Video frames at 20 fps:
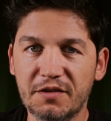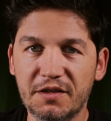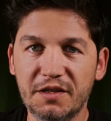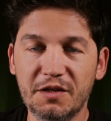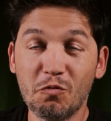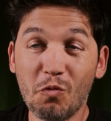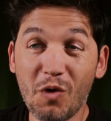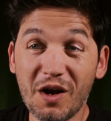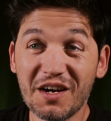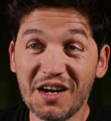
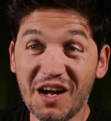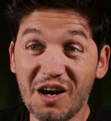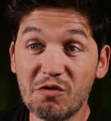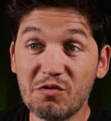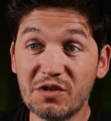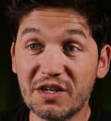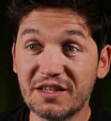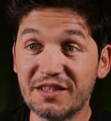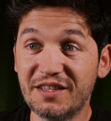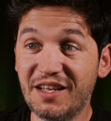in 1
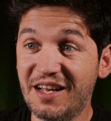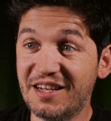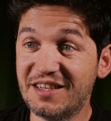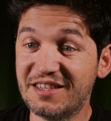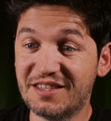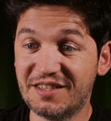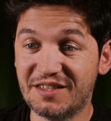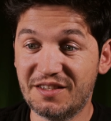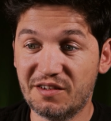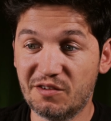hour,
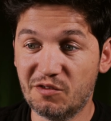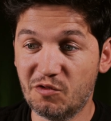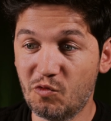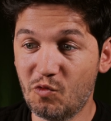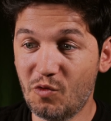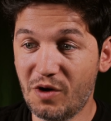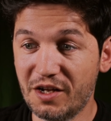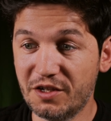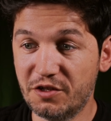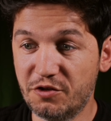that's
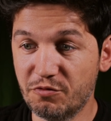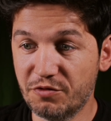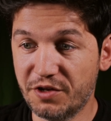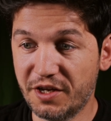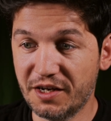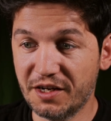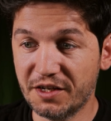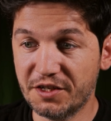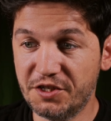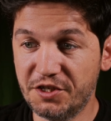what you
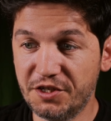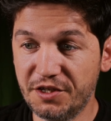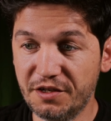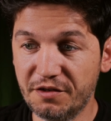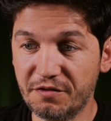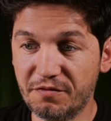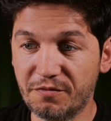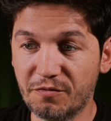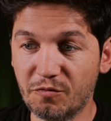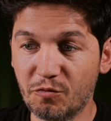can
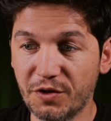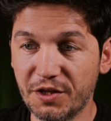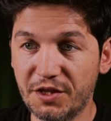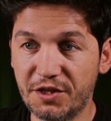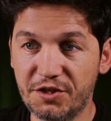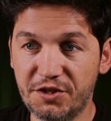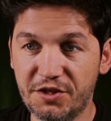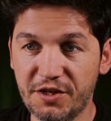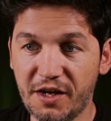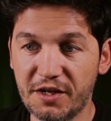achieve
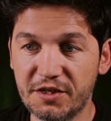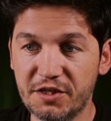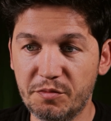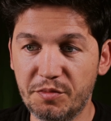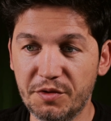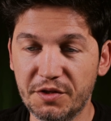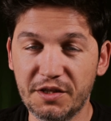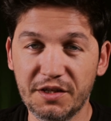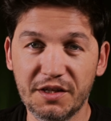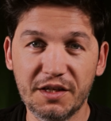with
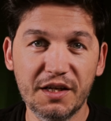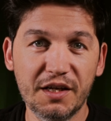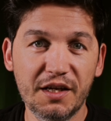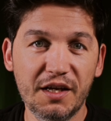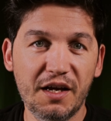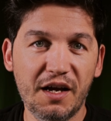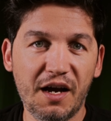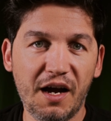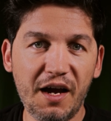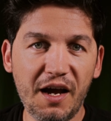ChatGPT.
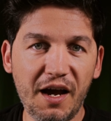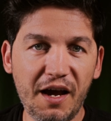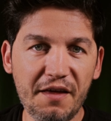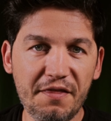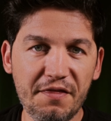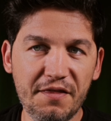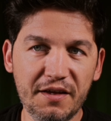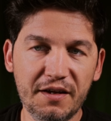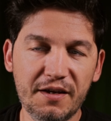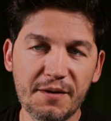I
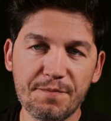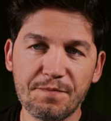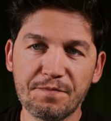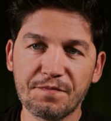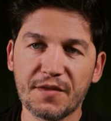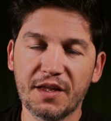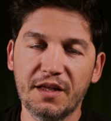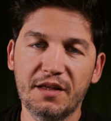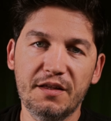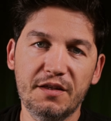think
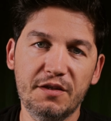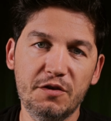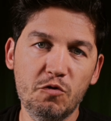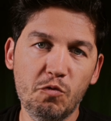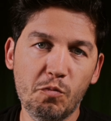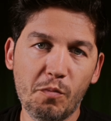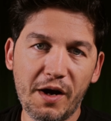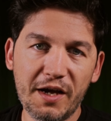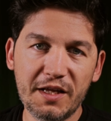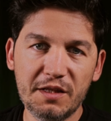
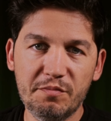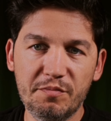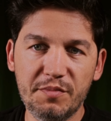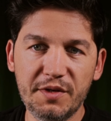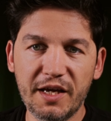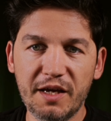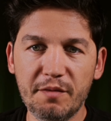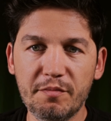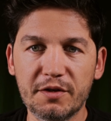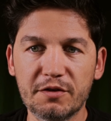you might
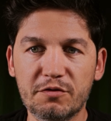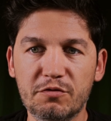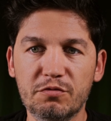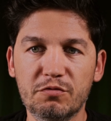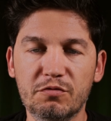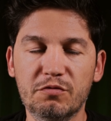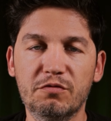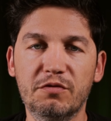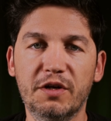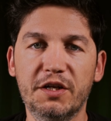be able
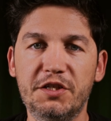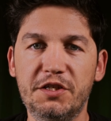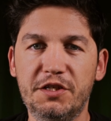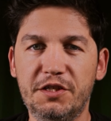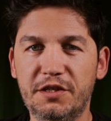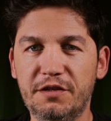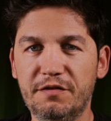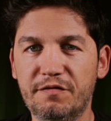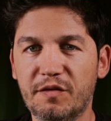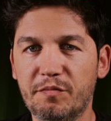to
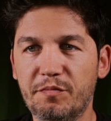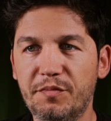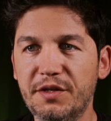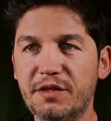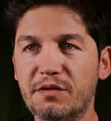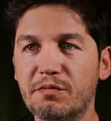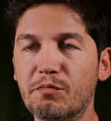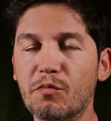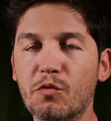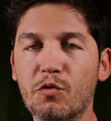achieve a
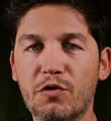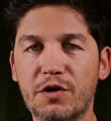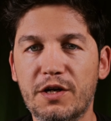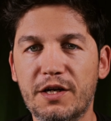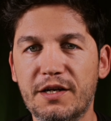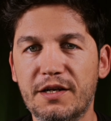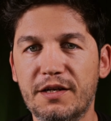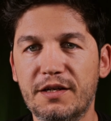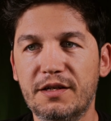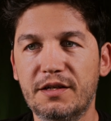bit
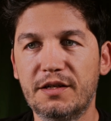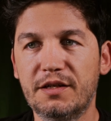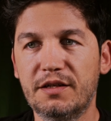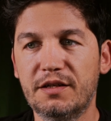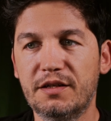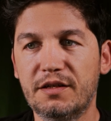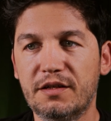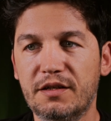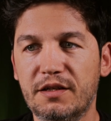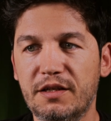more
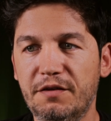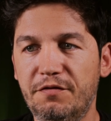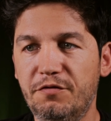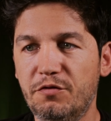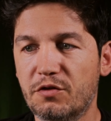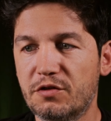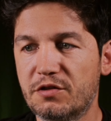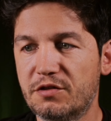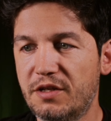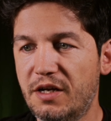if
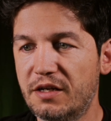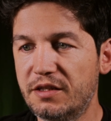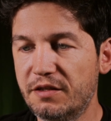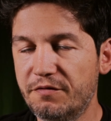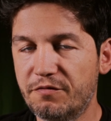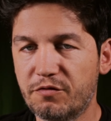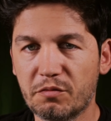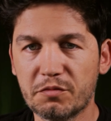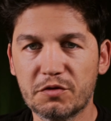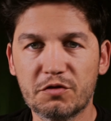you're
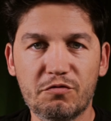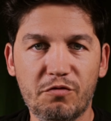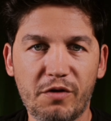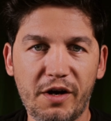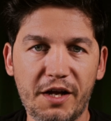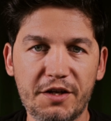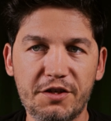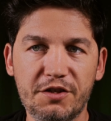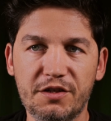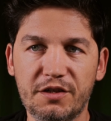starting from
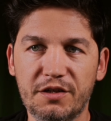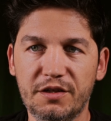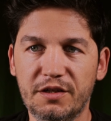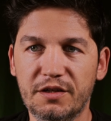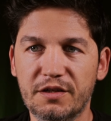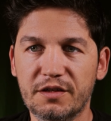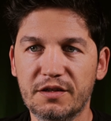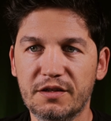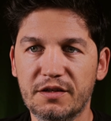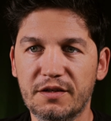scratch
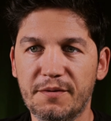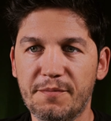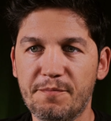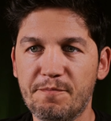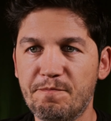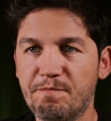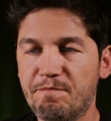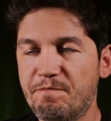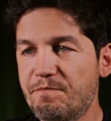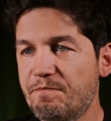in
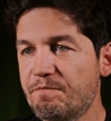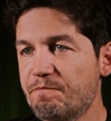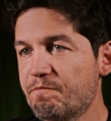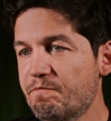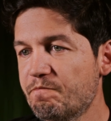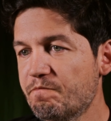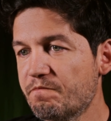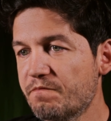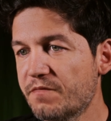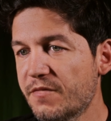
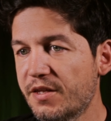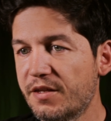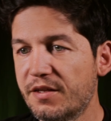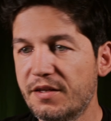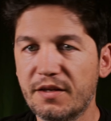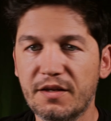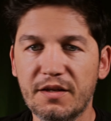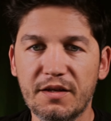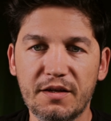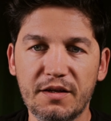
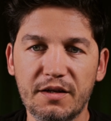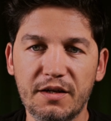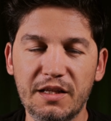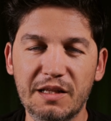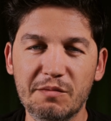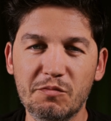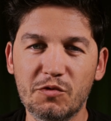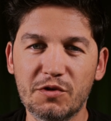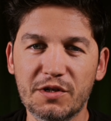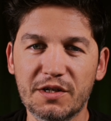
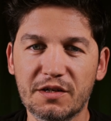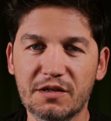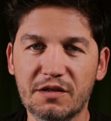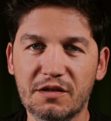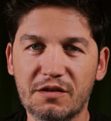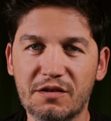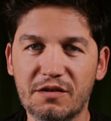a more